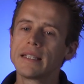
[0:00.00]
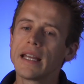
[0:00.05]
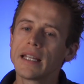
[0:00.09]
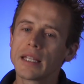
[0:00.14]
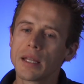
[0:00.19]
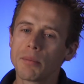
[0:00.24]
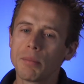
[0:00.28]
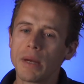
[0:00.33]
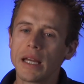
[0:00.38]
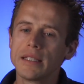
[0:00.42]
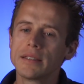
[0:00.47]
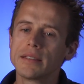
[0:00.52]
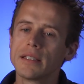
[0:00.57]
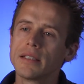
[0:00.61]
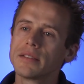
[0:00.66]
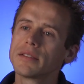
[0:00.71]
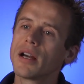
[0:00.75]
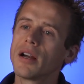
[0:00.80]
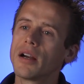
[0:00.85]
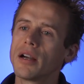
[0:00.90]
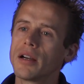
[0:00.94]

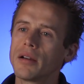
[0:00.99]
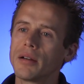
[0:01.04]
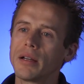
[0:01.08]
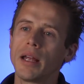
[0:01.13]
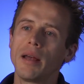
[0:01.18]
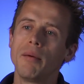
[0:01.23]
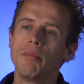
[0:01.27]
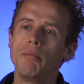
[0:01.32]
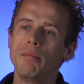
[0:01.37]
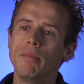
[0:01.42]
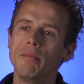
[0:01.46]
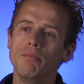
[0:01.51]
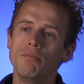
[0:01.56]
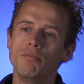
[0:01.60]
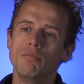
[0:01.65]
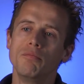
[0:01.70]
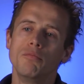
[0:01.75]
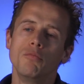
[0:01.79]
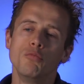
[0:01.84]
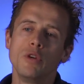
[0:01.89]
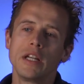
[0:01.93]
databases are
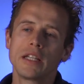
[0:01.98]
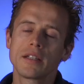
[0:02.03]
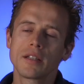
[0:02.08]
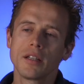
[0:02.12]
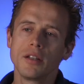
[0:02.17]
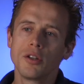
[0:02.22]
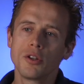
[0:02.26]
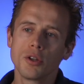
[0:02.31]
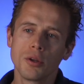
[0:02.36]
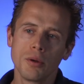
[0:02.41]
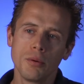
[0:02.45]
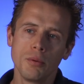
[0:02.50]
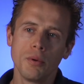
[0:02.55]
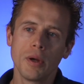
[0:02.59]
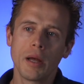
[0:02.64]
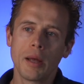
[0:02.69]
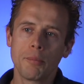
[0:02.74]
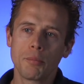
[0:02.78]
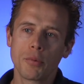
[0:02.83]
written to